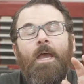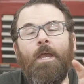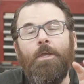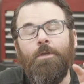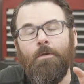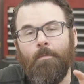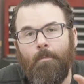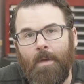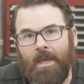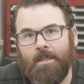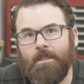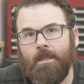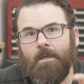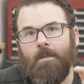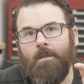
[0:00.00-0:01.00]
You're
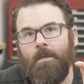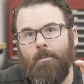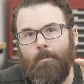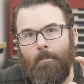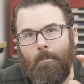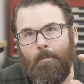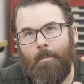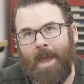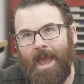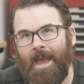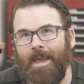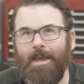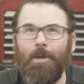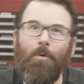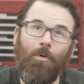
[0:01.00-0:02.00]
basically
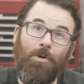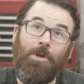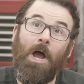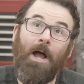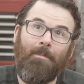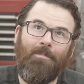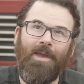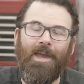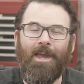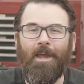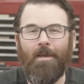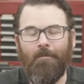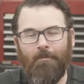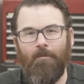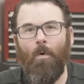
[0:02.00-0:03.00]
paying or not
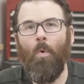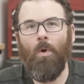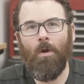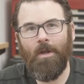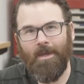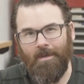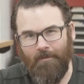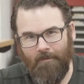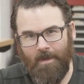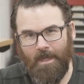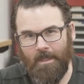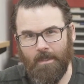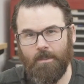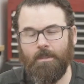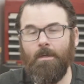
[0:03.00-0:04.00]
paying for
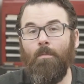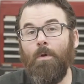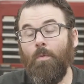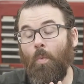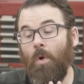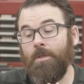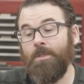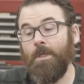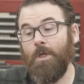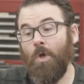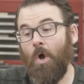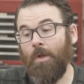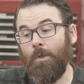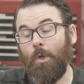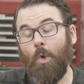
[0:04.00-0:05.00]
convenience. Someone wants it
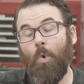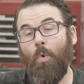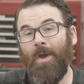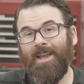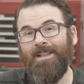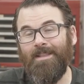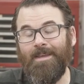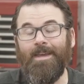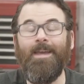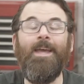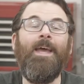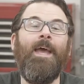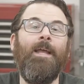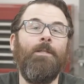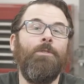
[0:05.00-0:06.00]
gone quickly,
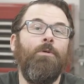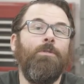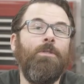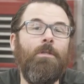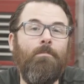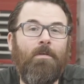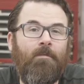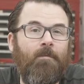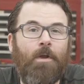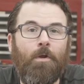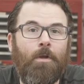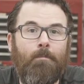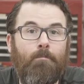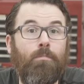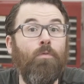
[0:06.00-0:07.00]
and so it's going to be
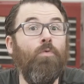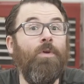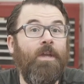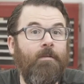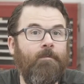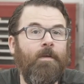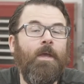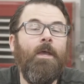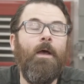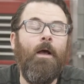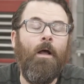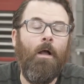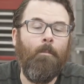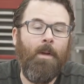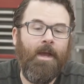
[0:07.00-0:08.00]
very brief.
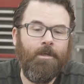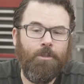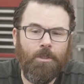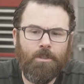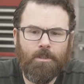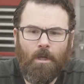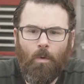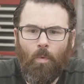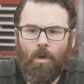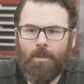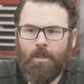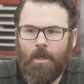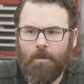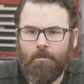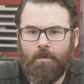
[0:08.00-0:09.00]
I just saw one
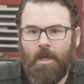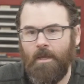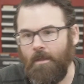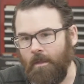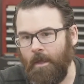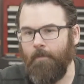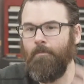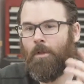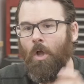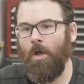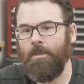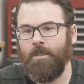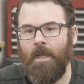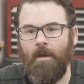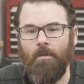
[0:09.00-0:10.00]
the other day that I
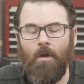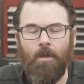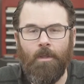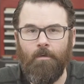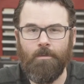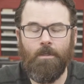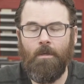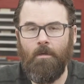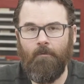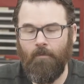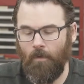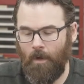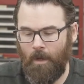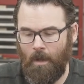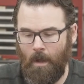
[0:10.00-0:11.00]
lost out on. I was looking
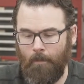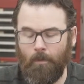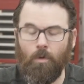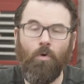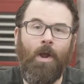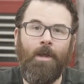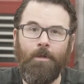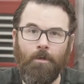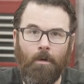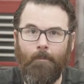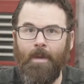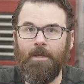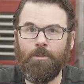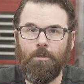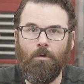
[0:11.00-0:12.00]
for a grinder, a
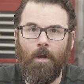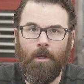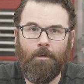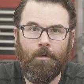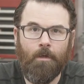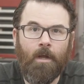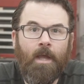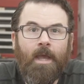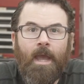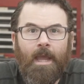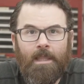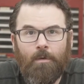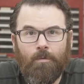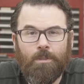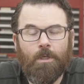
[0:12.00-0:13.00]
bench grinder,
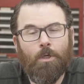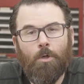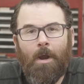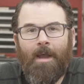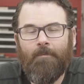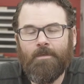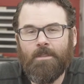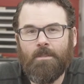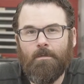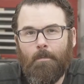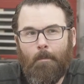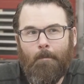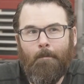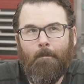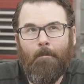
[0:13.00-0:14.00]
and it was a
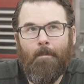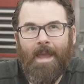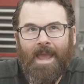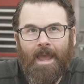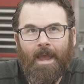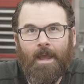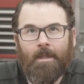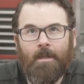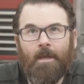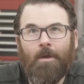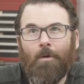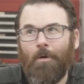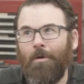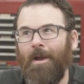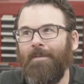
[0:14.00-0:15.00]
Craftsman,
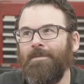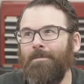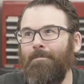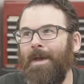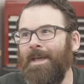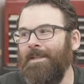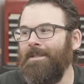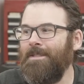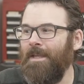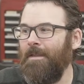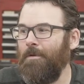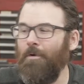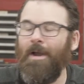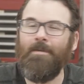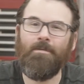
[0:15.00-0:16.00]
or Craftsman instead
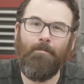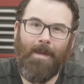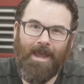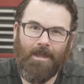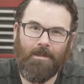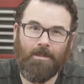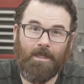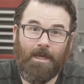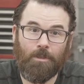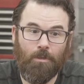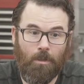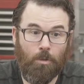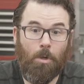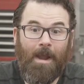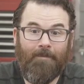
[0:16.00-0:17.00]
of Craftsman. It's
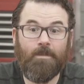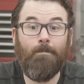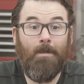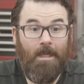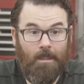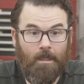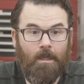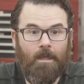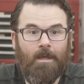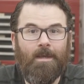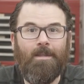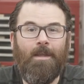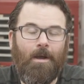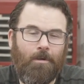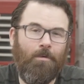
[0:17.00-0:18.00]
actually Craftsman,
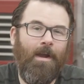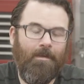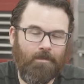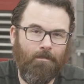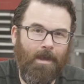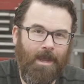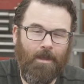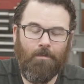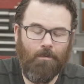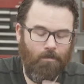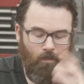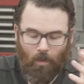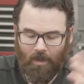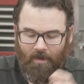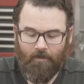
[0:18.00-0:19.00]
not Craftsman or
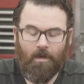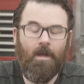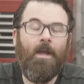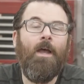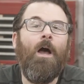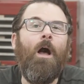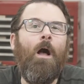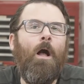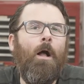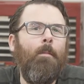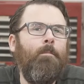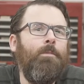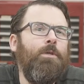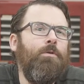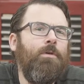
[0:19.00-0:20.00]
whatever.
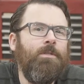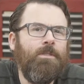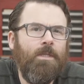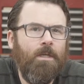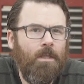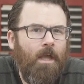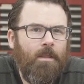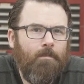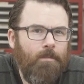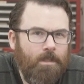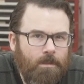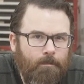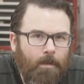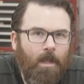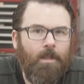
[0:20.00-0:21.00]
You can see a lot of
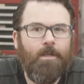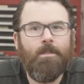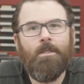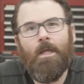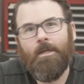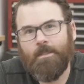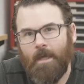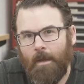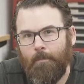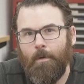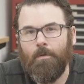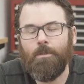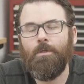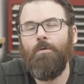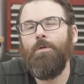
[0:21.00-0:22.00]
misspellings, a lot of
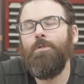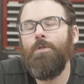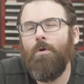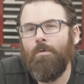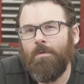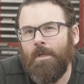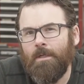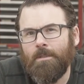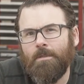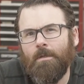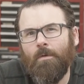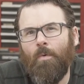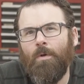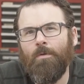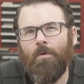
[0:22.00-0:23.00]
typos, so you don't
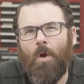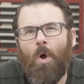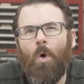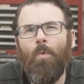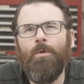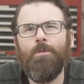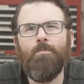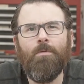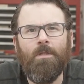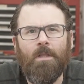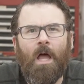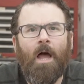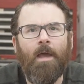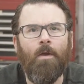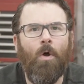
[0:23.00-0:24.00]
necessarily want to always
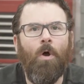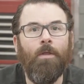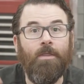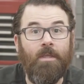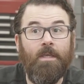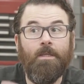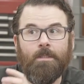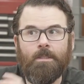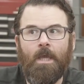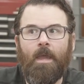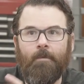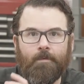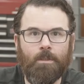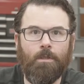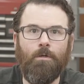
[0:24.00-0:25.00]
rely on these
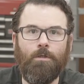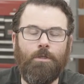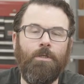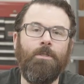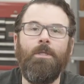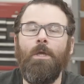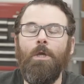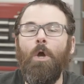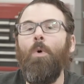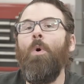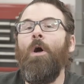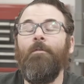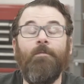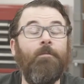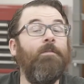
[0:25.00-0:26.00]
saved searches that go
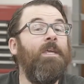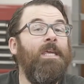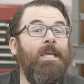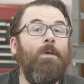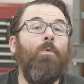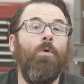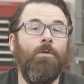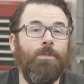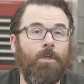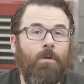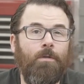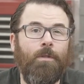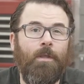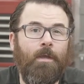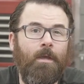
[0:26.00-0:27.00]
off of keywords
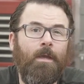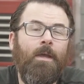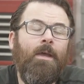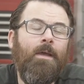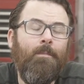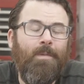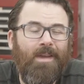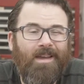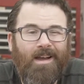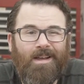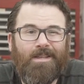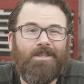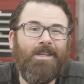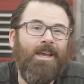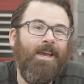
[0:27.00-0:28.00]
only,
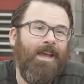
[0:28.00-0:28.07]
because